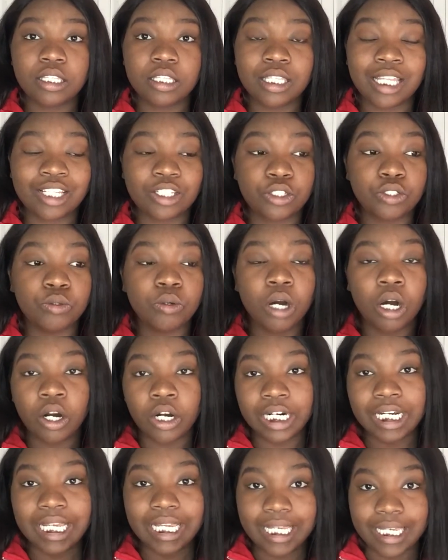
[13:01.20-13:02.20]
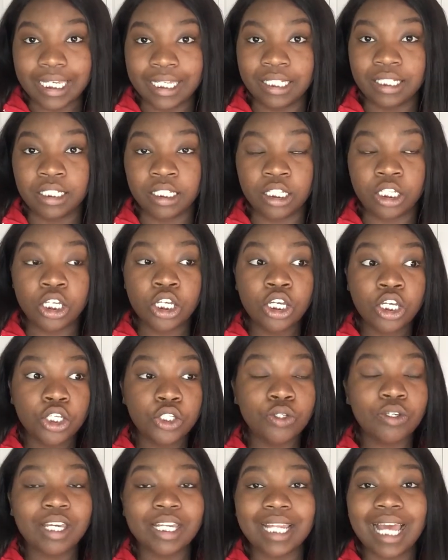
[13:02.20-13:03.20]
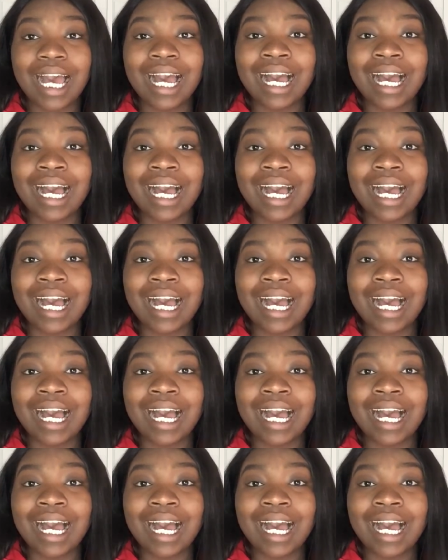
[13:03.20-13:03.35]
that you are in, you can